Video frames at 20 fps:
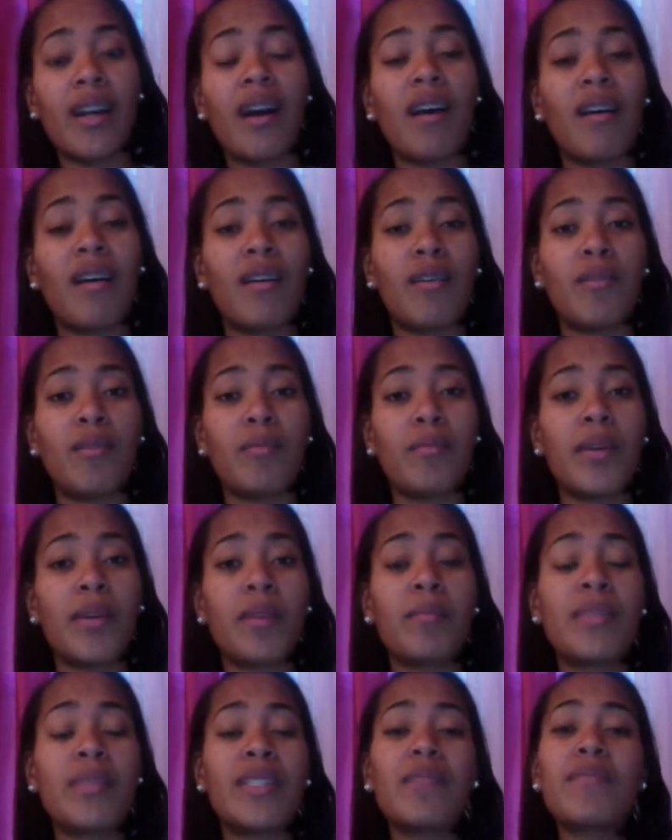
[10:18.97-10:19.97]

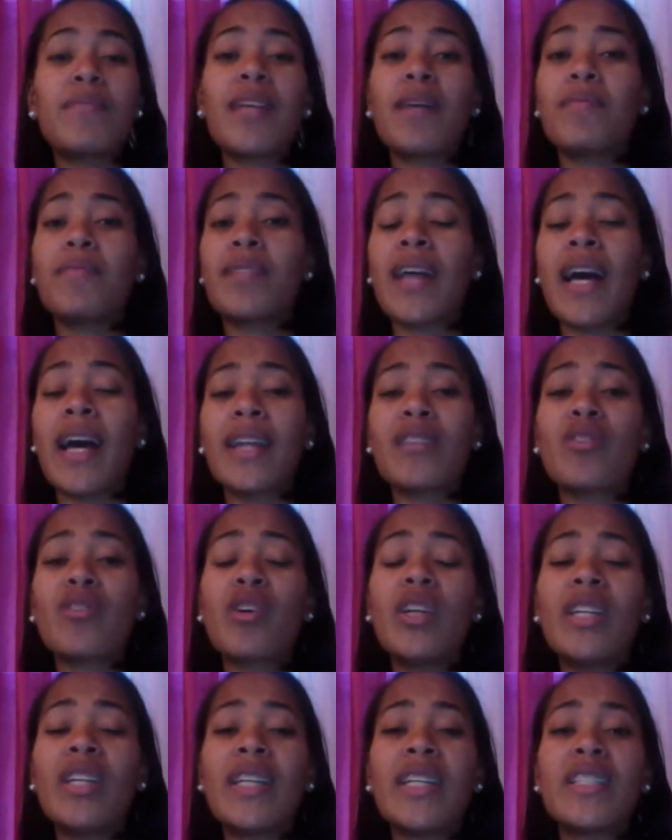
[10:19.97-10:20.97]
But sometimes God is
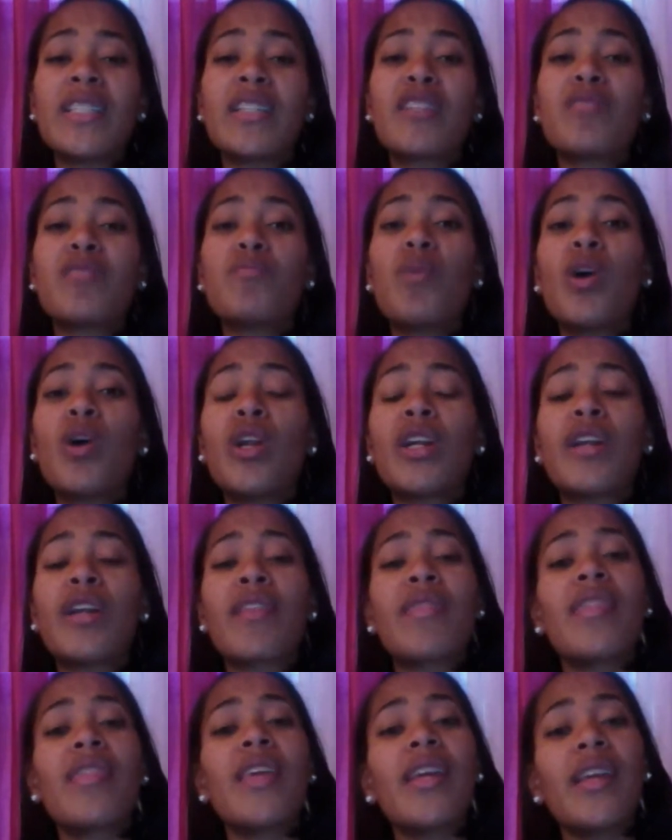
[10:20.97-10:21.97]
calling us to
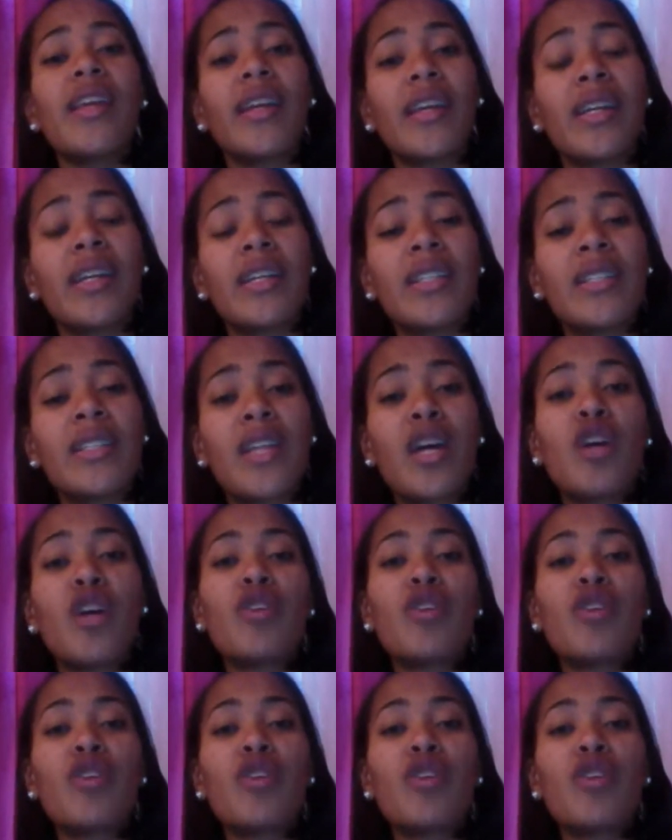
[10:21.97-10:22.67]
smaller things